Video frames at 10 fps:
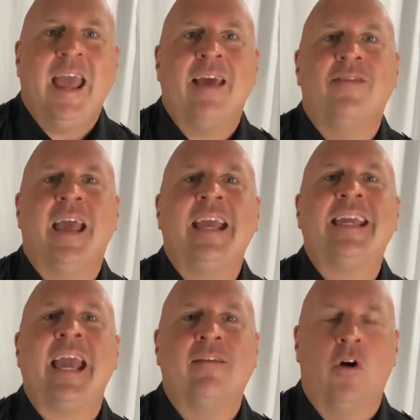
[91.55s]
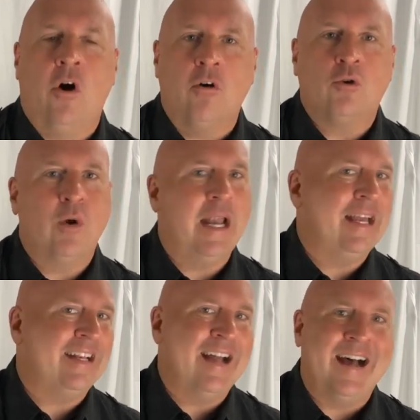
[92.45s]
And they gave all
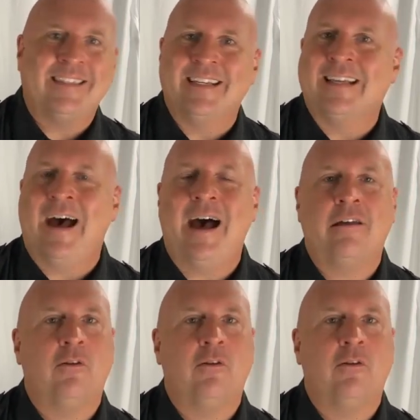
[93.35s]
credit not to God,